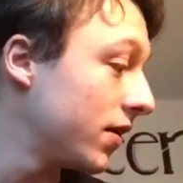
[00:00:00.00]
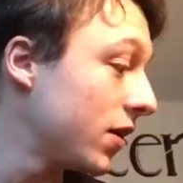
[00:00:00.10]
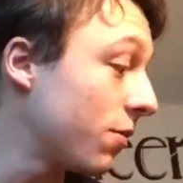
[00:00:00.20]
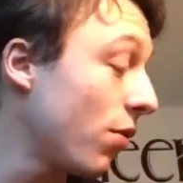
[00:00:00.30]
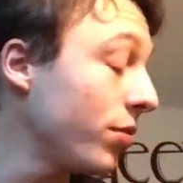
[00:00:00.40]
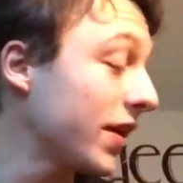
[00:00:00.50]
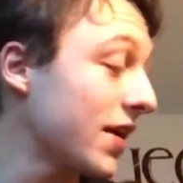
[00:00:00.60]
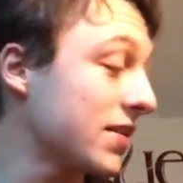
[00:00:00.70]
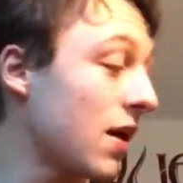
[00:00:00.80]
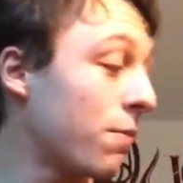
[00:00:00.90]
You can probably
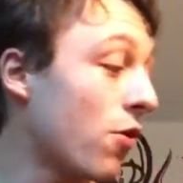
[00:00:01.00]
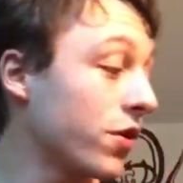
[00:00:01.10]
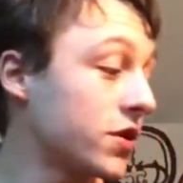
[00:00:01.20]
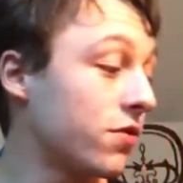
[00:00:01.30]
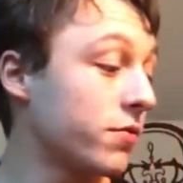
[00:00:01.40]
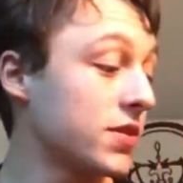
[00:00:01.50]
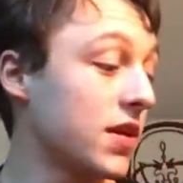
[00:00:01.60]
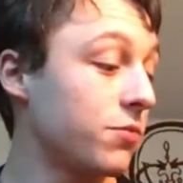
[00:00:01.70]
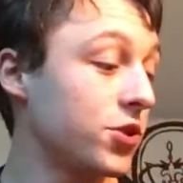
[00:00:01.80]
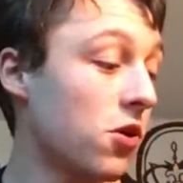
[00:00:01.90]
guess that I bought this from the
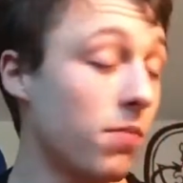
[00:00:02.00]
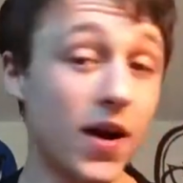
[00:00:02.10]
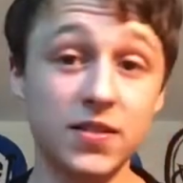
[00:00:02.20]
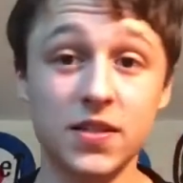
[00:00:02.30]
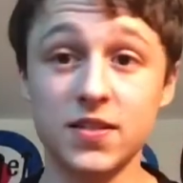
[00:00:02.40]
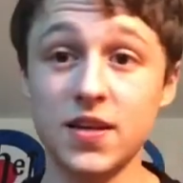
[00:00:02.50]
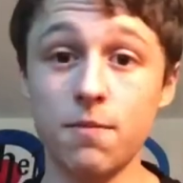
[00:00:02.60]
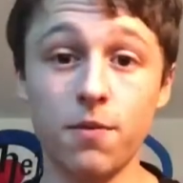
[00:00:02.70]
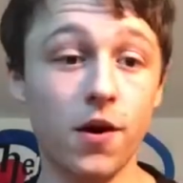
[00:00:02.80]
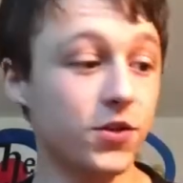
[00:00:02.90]
same shop as The
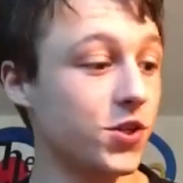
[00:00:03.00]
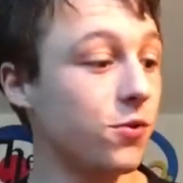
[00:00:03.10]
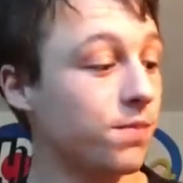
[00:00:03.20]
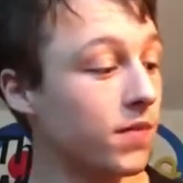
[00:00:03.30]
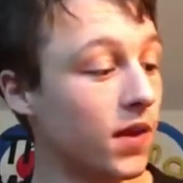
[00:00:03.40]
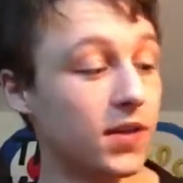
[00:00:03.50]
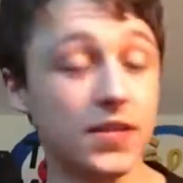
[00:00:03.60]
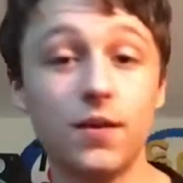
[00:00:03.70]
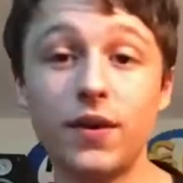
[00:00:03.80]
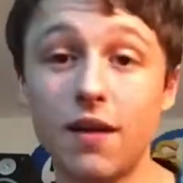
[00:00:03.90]
Descent Part 2,
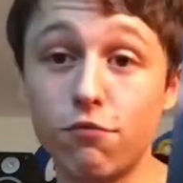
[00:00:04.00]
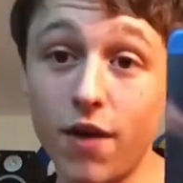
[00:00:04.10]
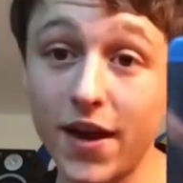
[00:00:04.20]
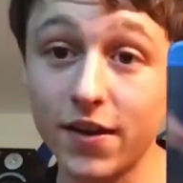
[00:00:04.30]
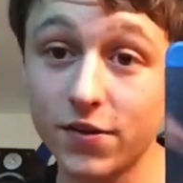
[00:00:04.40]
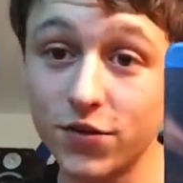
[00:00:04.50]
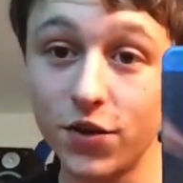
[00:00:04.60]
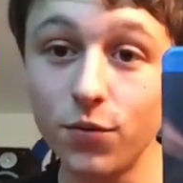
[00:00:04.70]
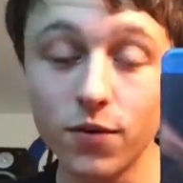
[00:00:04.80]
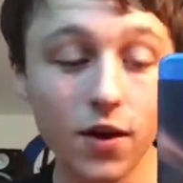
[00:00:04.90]
as here we have Wreck
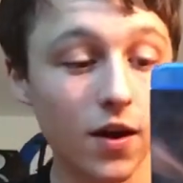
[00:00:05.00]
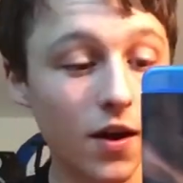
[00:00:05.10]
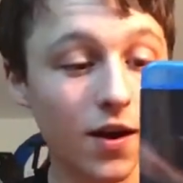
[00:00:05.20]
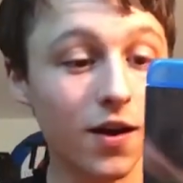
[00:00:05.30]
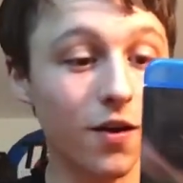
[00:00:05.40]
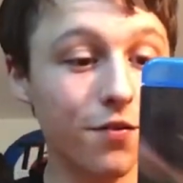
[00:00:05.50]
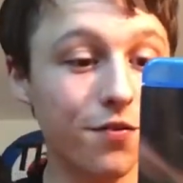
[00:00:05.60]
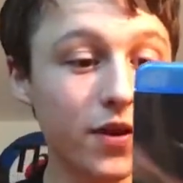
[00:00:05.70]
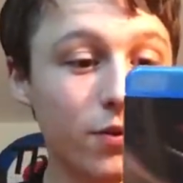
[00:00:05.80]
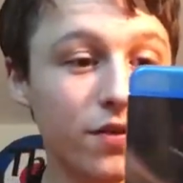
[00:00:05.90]
2,
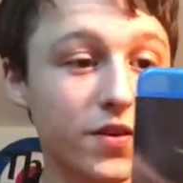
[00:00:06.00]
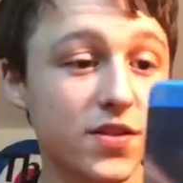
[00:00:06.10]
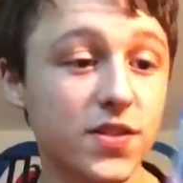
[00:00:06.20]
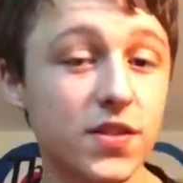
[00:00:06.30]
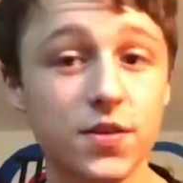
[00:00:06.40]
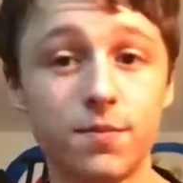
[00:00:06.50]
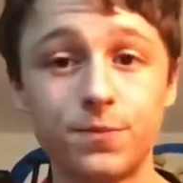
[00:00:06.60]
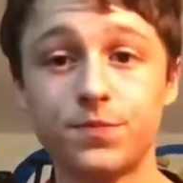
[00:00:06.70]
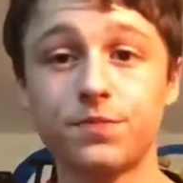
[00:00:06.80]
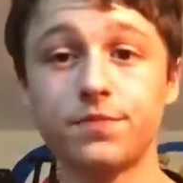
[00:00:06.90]
Fear Revisited.
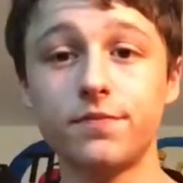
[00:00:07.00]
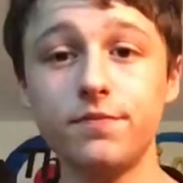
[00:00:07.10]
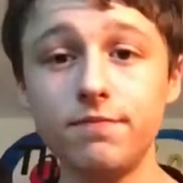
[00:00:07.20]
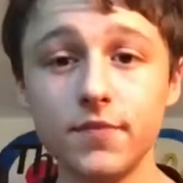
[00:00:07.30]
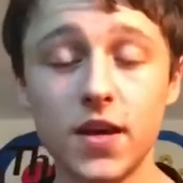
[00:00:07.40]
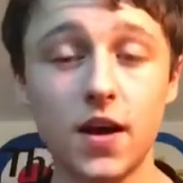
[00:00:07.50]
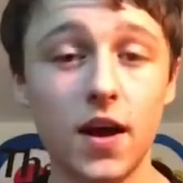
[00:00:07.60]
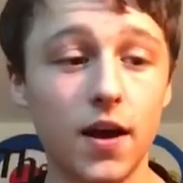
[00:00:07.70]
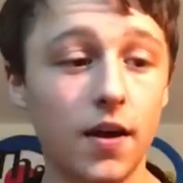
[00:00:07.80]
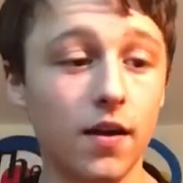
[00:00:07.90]

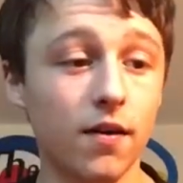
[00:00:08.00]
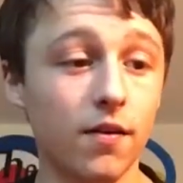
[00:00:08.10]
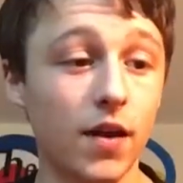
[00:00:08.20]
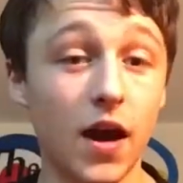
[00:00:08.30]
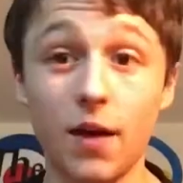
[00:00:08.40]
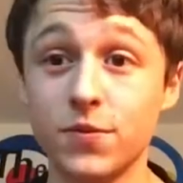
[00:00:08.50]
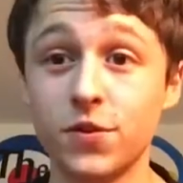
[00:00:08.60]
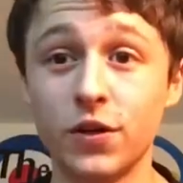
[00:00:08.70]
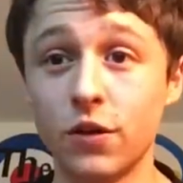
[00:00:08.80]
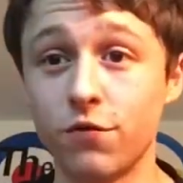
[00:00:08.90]
I
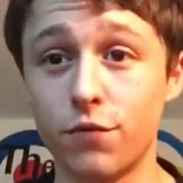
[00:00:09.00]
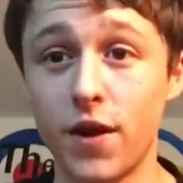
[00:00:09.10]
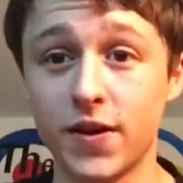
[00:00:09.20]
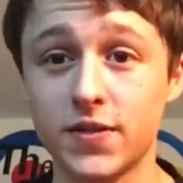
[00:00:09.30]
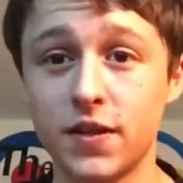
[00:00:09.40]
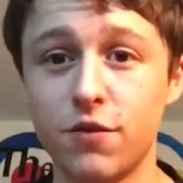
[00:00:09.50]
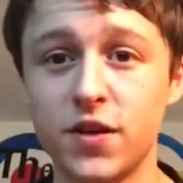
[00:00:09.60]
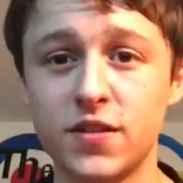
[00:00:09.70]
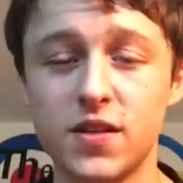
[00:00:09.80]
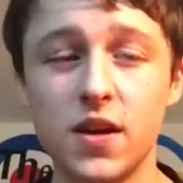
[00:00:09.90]
absolutely love the Wreck
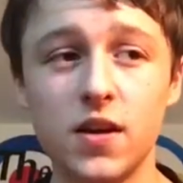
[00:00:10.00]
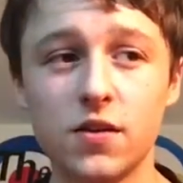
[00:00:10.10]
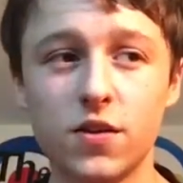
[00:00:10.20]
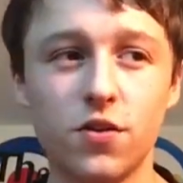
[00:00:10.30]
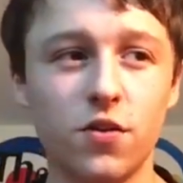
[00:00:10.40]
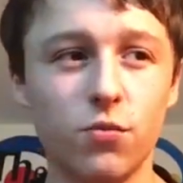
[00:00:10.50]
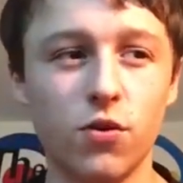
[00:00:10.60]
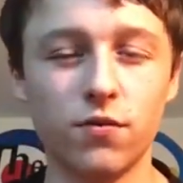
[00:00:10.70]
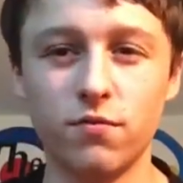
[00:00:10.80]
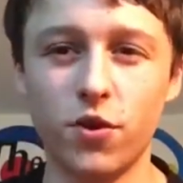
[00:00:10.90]
series. The third
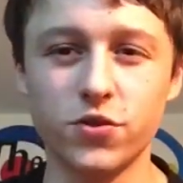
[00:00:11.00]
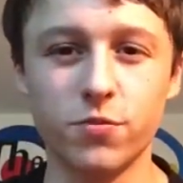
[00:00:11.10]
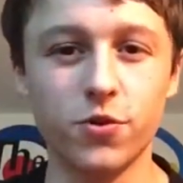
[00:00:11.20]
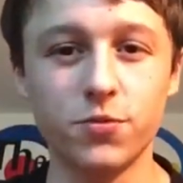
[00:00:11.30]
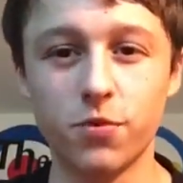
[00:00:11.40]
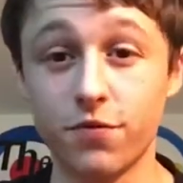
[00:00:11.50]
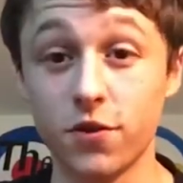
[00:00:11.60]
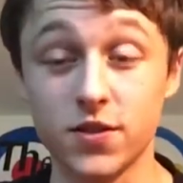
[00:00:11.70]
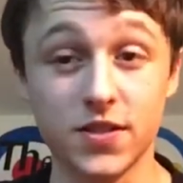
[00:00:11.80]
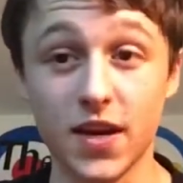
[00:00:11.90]
one, not so much, but the
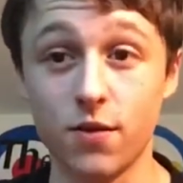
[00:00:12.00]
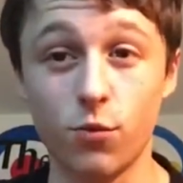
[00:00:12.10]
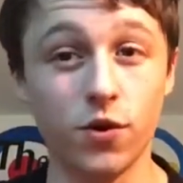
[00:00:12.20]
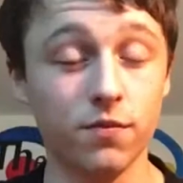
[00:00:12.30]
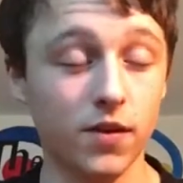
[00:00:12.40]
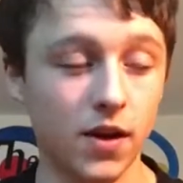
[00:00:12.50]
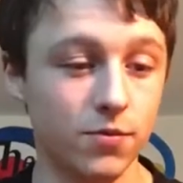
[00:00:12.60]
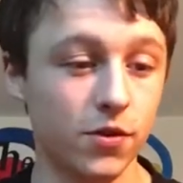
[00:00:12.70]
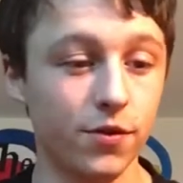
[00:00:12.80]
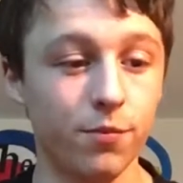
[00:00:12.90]
first and second one,
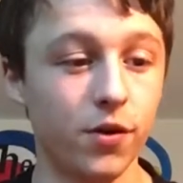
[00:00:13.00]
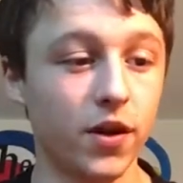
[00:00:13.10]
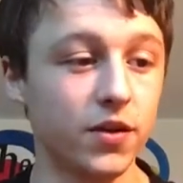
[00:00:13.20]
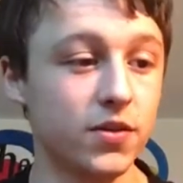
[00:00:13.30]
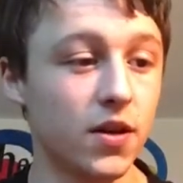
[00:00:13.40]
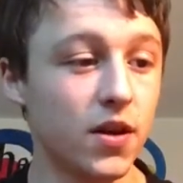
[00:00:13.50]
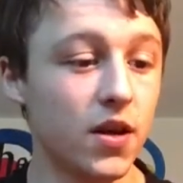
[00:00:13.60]
absolutely brilliant.